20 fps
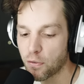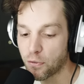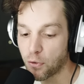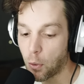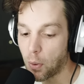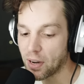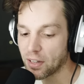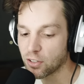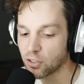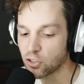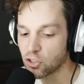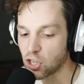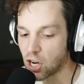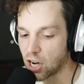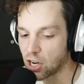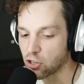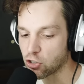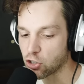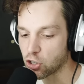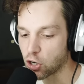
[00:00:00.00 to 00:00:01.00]
voice
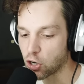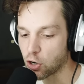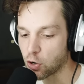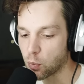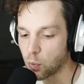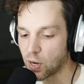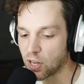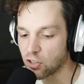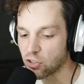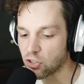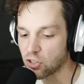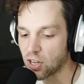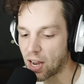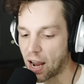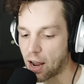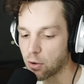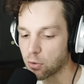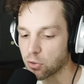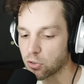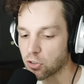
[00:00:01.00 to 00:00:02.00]
changer, which
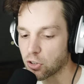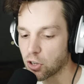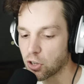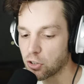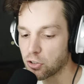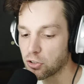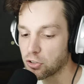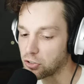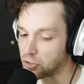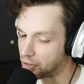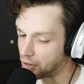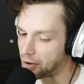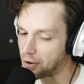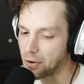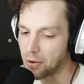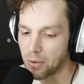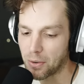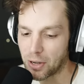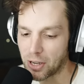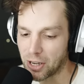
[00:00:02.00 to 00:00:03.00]
sounds so